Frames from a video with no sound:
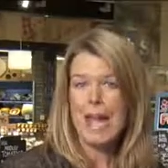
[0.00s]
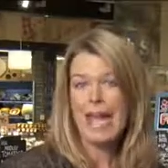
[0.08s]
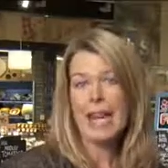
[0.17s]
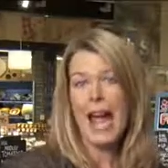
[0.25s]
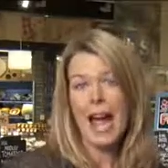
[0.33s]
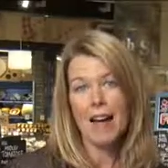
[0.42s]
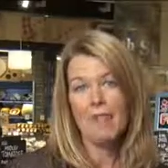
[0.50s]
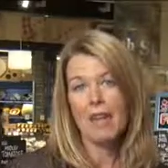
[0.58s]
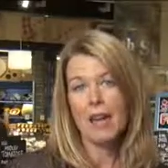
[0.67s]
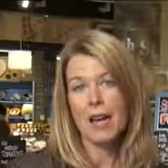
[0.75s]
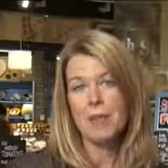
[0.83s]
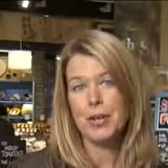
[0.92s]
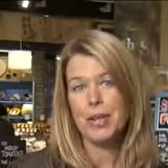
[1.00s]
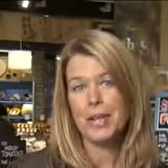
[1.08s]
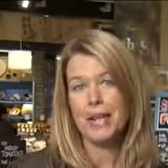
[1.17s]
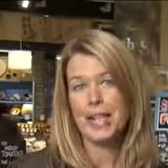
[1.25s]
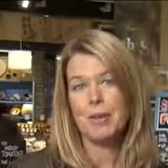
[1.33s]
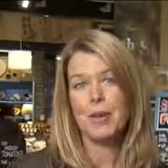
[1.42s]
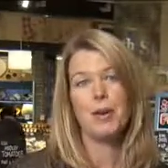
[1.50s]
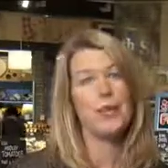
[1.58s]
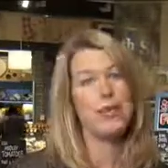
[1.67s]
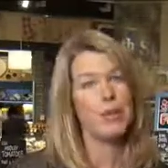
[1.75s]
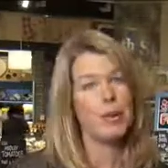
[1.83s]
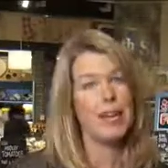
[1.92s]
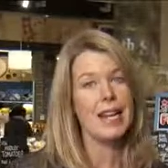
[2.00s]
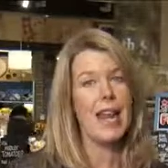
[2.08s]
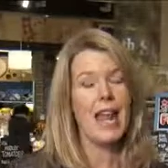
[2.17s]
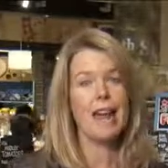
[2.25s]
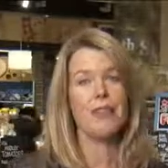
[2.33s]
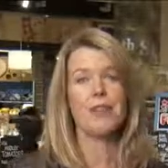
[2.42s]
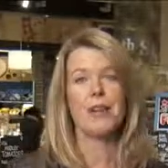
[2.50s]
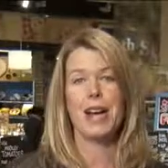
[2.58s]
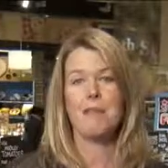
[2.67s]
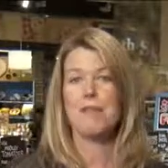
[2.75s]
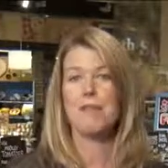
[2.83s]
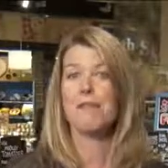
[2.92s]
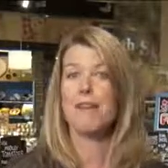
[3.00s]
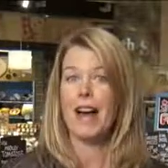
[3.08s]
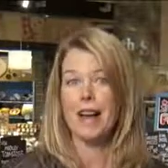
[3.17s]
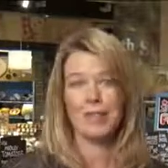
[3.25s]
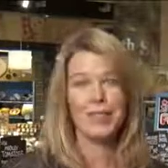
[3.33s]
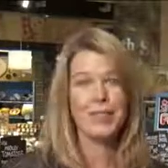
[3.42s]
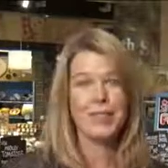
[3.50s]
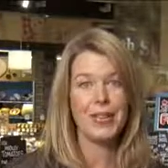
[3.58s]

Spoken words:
In half a cup, you're going to get about 3.5 grams of fiber,